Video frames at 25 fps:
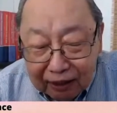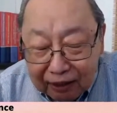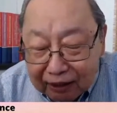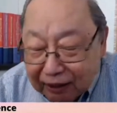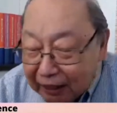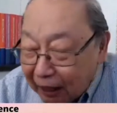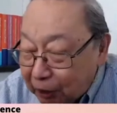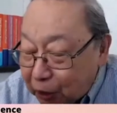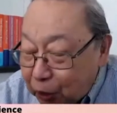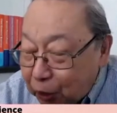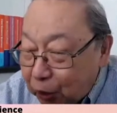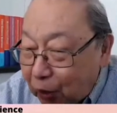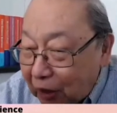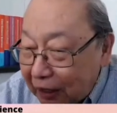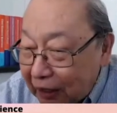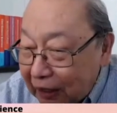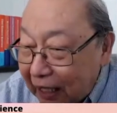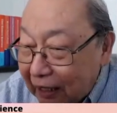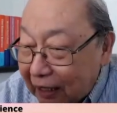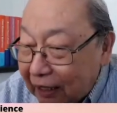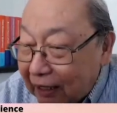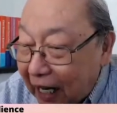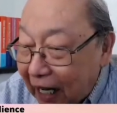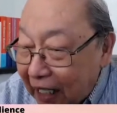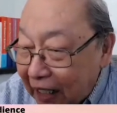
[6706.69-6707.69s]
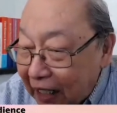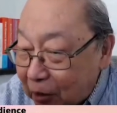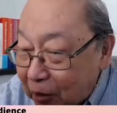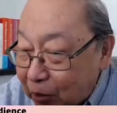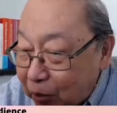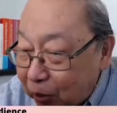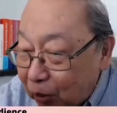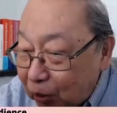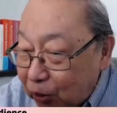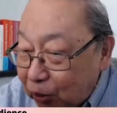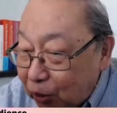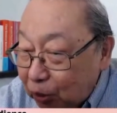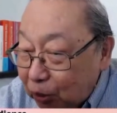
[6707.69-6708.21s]
that you are not
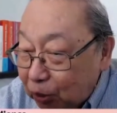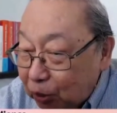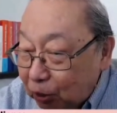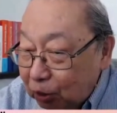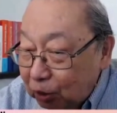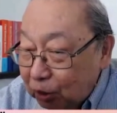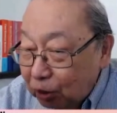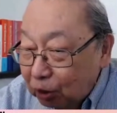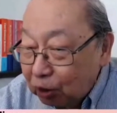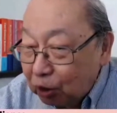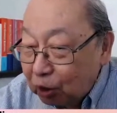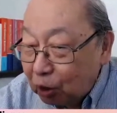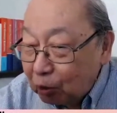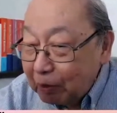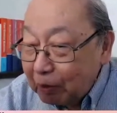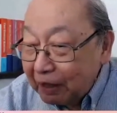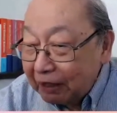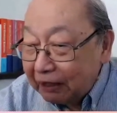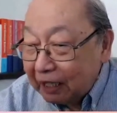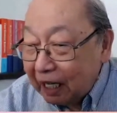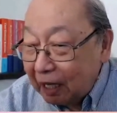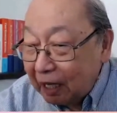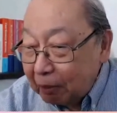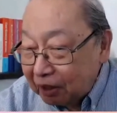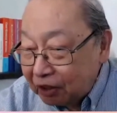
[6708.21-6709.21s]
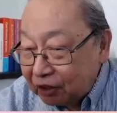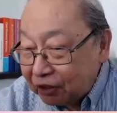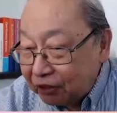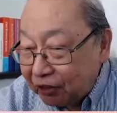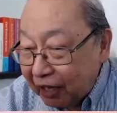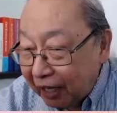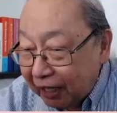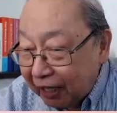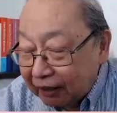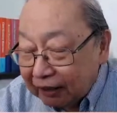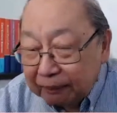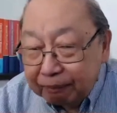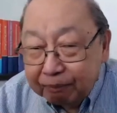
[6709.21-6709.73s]
liable to commit a
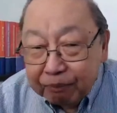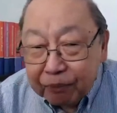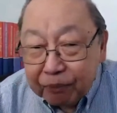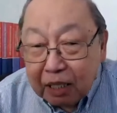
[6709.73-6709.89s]
mistake.